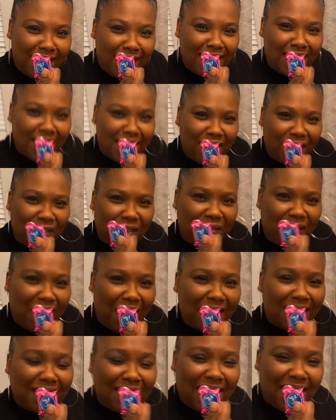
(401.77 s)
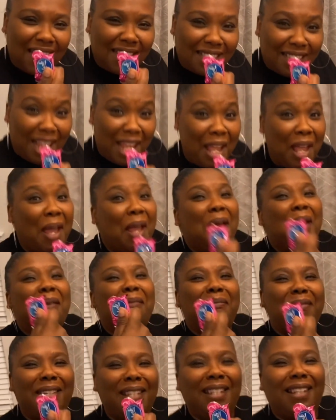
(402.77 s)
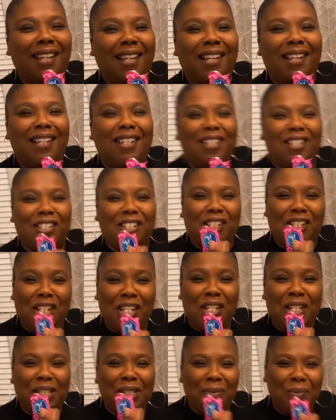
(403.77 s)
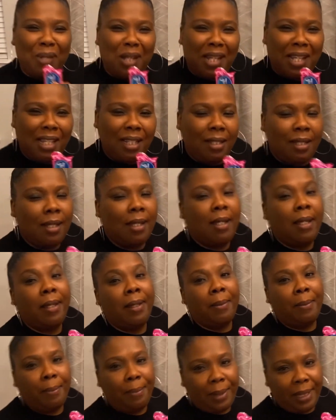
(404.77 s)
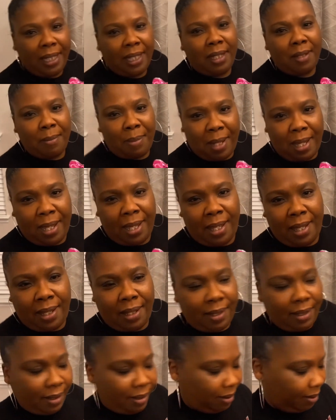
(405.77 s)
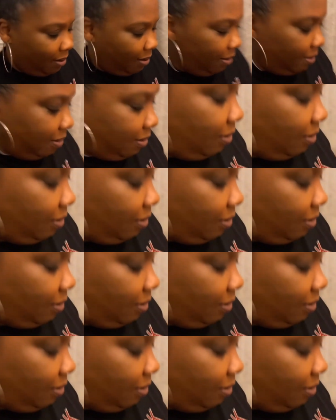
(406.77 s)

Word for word: because she's what. I, you know, I love you too.